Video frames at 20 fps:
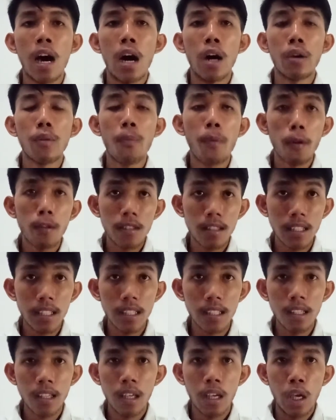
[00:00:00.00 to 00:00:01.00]

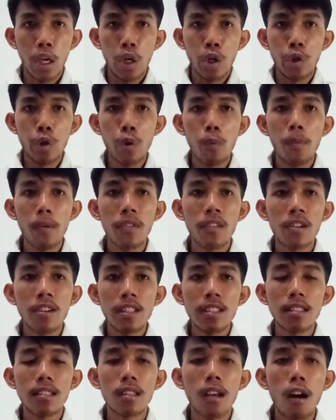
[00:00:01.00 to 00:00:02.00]
reporting upon the
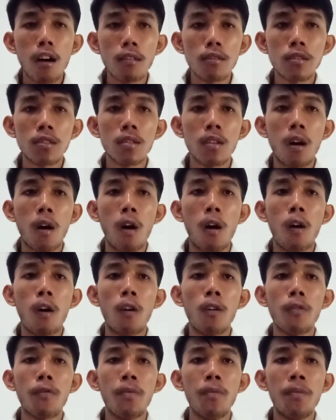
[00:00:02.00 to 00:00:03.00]
results
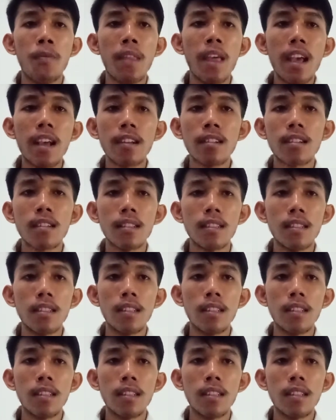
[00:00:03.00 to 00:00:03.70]
of their